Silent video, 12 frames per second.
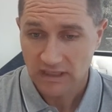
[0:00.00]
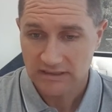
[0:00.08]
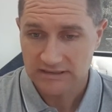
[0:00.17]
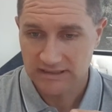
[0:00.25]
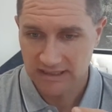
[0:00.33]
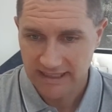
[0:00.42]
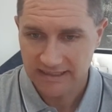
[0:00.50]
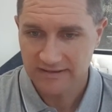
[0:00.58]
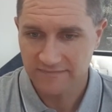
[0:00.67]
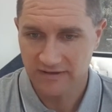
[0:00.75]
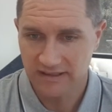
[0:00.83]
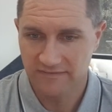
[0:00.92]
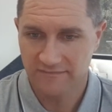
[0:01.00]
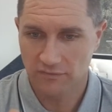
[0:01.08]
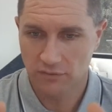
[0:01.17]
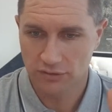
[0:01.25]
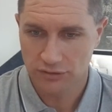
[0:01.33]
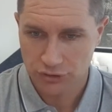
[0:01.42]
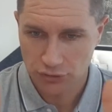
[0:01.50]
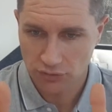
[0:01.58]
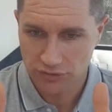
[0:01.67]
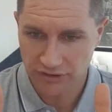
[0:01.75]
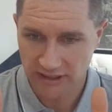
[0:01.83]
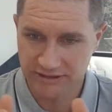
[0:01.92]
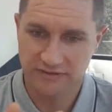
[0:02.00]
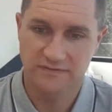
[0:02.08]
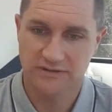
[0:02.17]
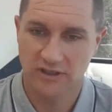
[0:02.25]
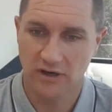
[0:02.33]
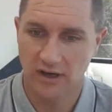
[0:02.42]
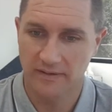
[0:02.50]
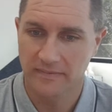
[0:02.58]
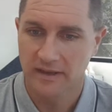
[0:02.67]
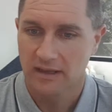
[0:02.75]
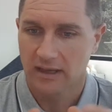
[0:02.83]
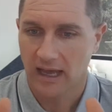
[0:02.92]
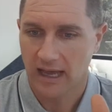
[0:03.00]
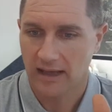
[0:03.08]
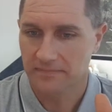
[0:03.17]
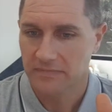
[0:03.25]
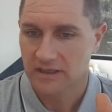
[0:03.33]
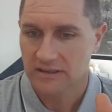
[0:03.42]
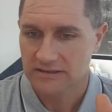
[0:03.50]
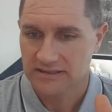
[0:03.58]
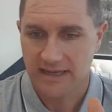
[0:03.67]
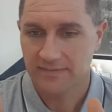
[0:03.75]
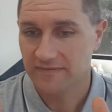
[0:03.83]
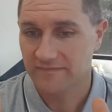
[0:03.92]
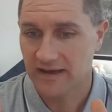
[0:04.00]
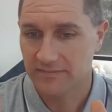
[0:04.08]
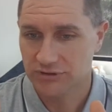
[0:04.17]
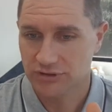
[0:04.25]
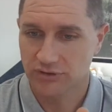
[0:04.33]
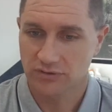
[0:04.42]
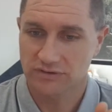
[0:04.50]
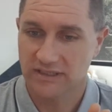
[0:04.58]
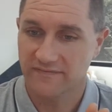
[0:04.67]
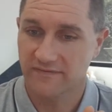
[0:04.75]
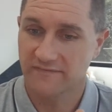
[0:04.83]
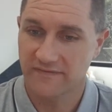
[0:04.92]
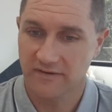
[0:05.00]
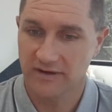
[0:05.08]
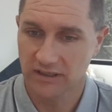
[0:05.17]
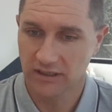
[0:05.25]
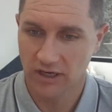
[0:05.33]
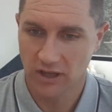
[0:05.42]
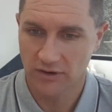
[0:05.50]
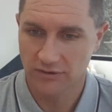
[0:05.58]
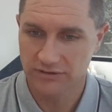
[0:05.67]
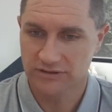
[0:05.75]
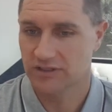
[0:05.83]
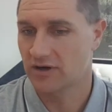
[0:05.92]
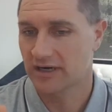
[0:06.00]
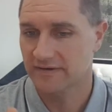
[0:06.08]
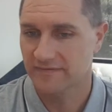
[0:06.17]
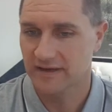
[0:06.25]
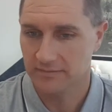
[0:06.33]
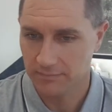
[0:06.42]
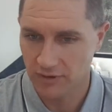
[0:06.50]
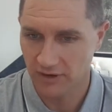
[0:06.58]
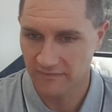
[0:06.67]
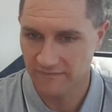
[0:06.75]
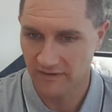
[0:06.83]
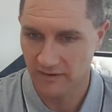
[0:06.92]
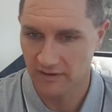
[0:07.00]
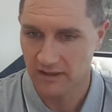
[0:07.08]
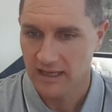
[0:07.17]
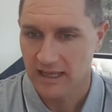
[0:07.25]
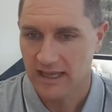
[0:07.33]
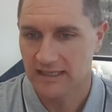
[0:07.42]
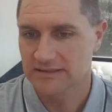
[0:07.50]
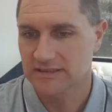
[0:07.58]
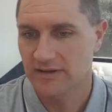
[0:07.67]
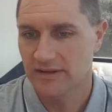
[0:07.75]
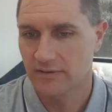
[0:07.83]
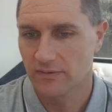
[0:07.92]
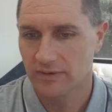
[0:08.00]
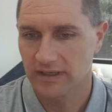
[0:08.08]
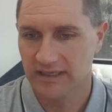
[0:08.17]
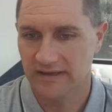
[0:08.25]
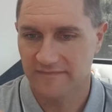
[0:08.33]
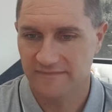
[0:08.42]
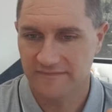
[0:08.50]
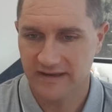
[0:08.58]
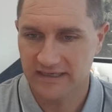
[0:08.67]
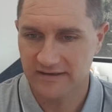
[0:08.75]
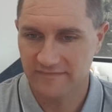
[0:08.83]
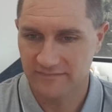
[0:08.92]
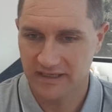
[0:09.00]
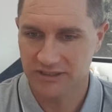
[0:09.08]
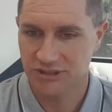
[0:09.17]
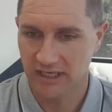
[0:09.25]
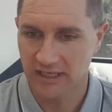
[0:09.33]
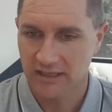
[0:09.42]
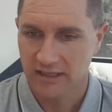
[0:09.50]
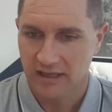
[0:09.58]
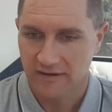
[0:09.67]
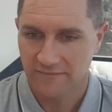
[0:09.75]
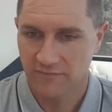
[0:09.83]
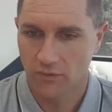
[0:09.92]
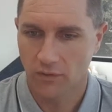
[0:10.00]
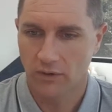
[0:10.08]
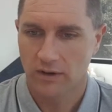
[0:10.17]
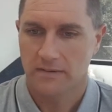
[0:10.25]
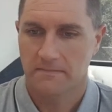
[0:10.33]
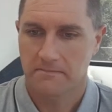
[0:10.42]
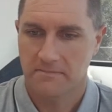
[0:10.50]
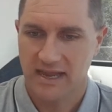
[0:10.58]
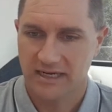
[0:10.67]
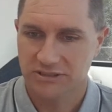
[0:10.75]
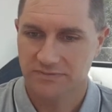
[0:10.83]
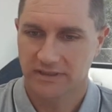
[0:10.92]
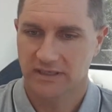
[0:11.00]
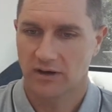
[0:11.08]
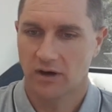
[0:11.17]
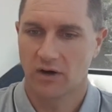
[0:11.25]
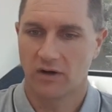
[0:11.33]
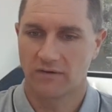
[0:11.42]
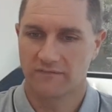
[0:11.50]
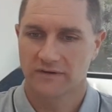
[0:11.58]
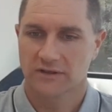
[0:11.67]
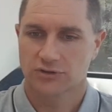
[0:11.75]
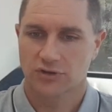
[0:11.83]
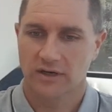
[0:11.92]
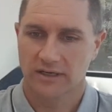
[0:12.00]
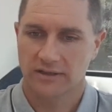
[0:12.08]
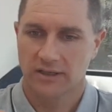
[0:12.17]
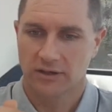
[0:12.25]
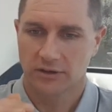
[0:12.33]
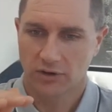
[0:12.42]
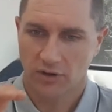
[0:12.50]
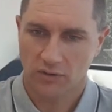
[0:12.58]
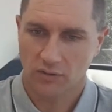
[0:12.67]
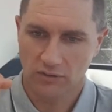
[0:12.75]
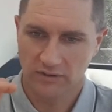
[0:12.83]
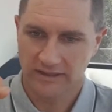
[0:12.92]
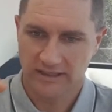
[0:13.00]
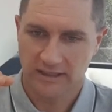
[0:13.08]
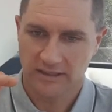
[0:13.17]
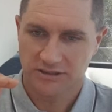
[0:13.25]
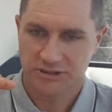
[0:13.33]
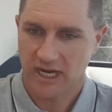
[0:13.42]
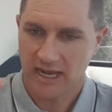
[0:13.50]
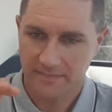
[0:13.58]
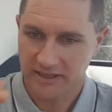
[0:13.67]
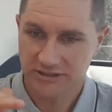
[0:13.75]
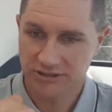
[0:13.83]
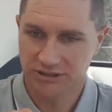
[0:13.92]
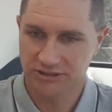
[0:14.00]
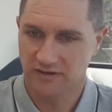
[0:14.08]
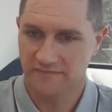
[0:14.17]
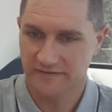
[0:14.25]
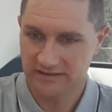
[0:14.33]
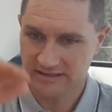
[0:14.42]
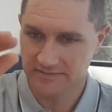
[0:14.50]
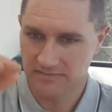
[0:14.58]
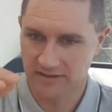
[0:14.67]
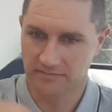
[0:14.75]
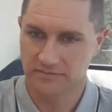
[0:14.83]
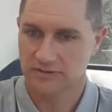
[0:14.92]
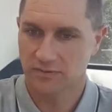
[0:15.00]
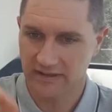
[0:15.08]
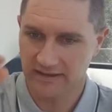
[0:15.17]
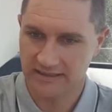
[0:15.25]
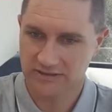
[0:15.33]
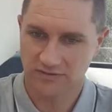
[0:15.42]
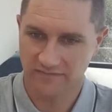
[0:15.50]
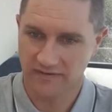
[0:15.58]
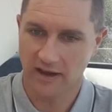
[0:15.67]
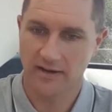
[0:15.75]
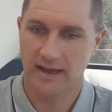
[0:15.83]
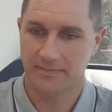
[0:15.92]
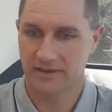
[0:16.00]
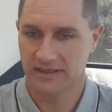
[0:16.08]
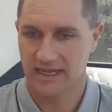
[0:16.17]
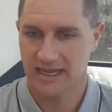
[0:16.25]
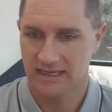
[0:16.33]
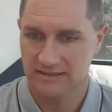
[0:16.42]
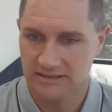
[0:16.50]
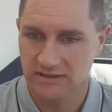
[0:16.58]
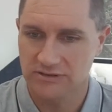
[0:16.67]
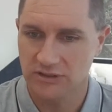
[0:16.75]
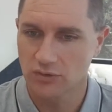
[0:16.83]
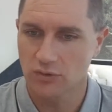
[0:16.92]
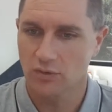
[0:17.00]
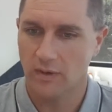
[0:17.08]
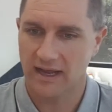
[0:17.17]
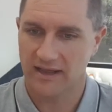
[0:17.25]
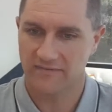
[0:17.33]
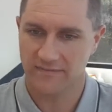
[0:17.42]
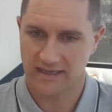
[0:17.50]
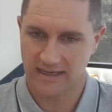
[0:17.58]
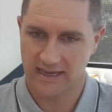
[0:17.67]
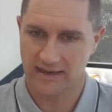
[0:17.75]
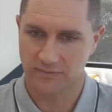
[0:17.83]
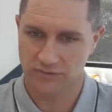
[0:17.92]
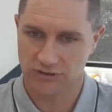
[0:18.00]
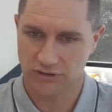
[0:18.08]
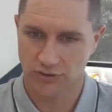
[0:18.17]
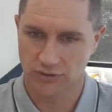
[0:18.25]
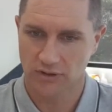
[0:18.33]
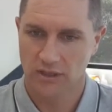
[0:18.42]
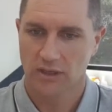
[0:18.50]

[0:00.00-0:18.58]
selectively for short durations of time, um, tablet pharmaceuticals have a very low side effect profile. And so they're a really effective measure for management of trying to knock all the sharp edges off the symptoms when they sort of go up and down. So it's a good way of being able to